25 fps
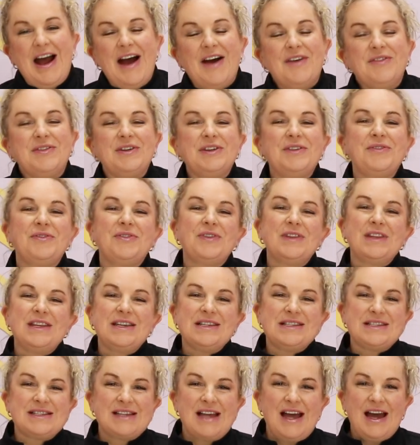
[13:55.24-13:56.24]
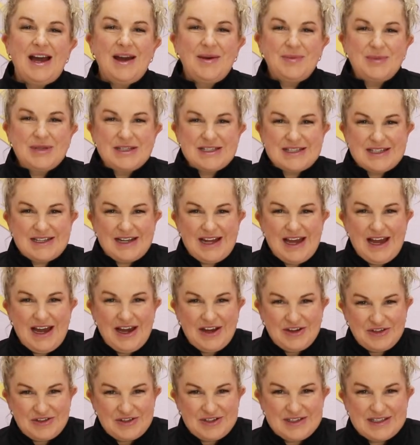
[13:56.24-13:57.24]
oven for these almonds at
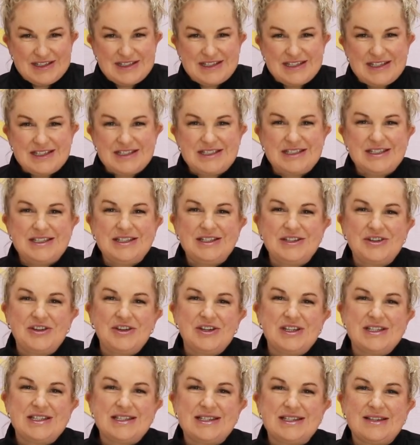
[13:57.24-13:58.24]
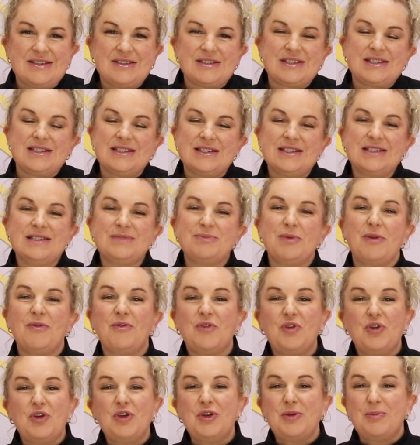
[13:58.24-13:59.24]
160 degrees Celsius
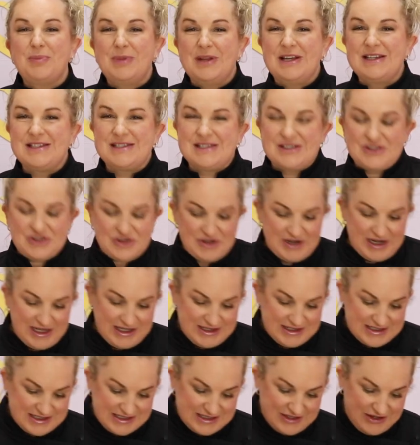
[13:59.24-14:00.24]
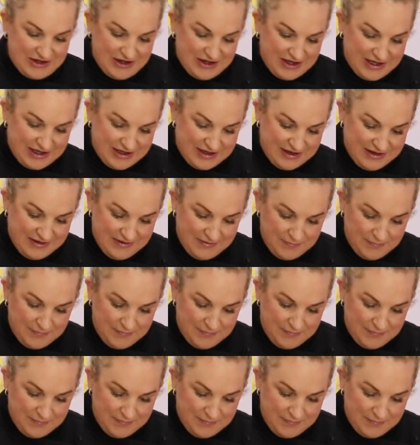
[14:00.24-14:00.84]
before you place the tray inside.